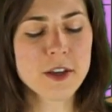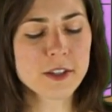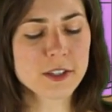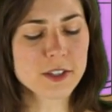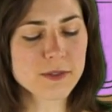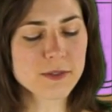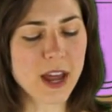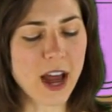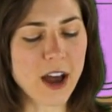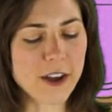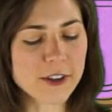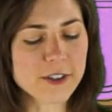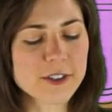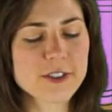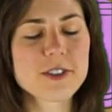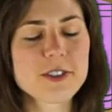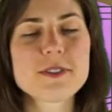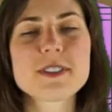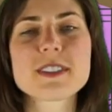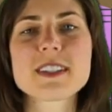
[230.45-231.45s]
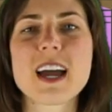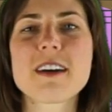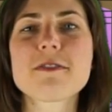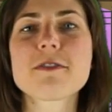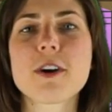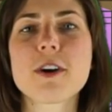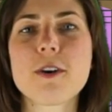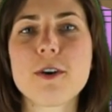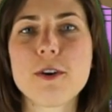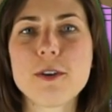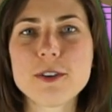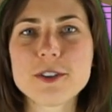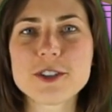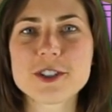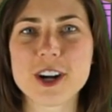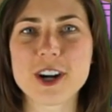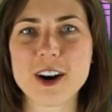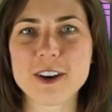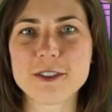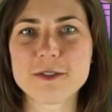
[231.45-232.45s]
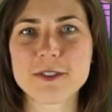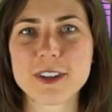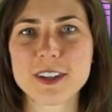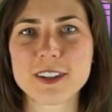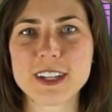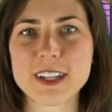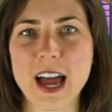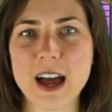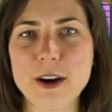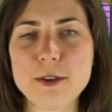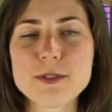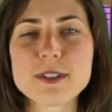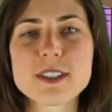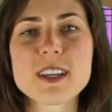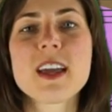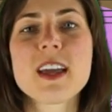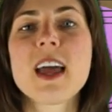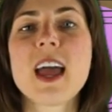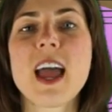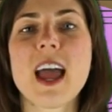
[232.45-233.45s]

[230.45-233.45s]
So now your students have their whole chart filled out,